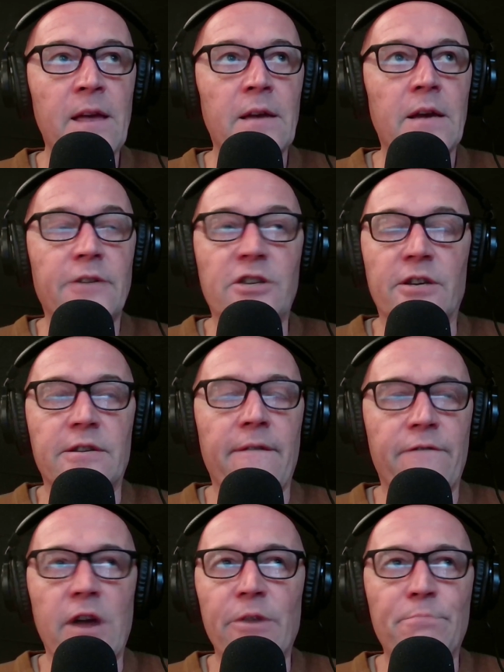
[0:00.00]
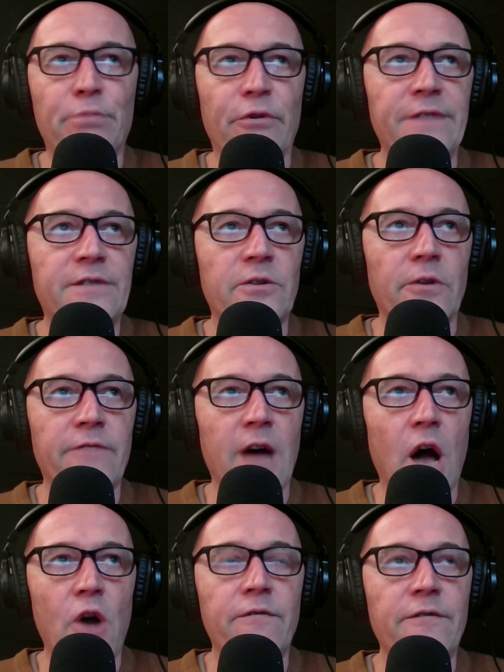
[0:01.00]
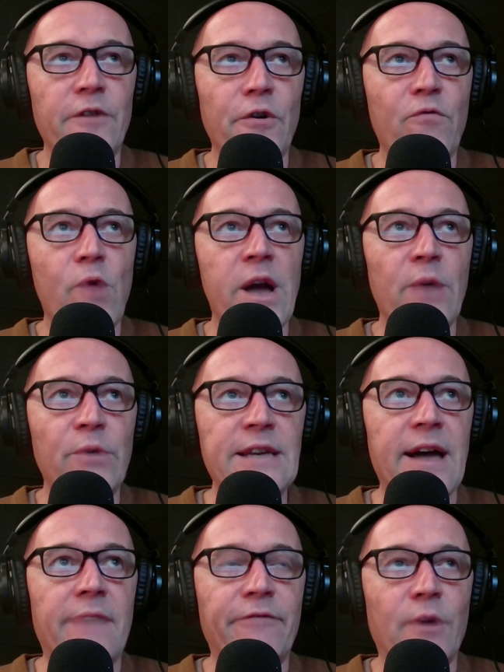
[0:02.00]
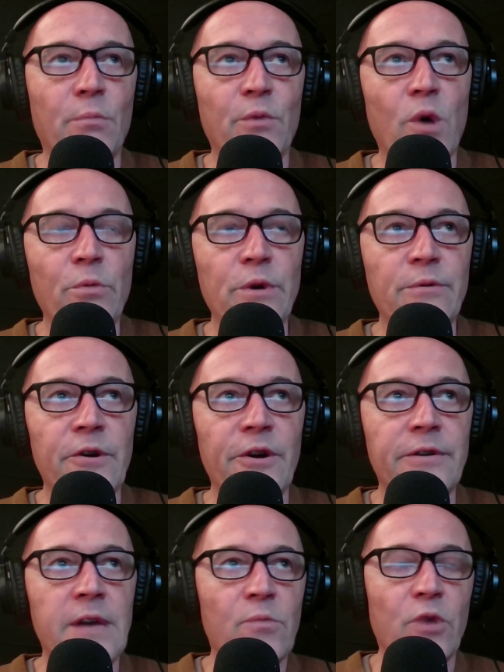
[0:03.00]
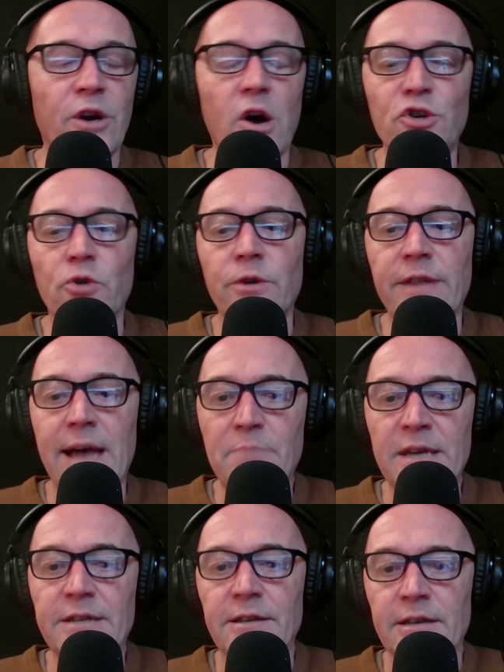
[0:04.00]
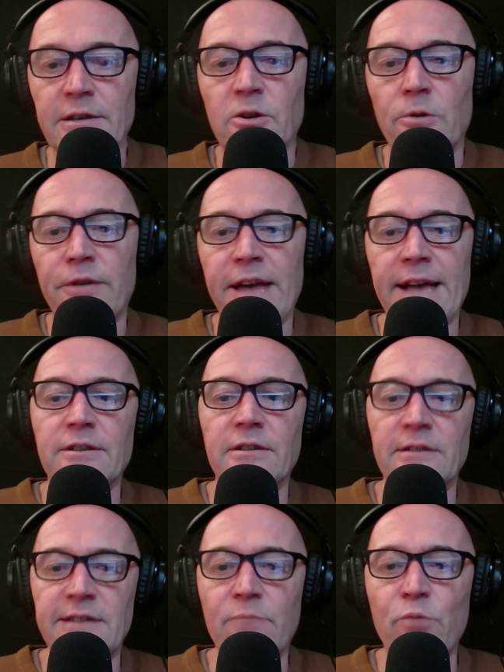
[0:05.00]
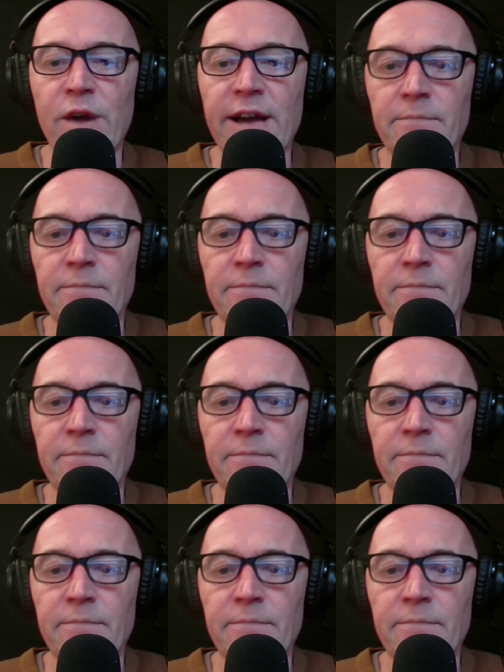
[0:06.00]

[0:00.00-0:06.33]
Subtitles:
and just a very brief sort of overview of where we'd come from and what we were doing. When I joined that business in 2010, we had a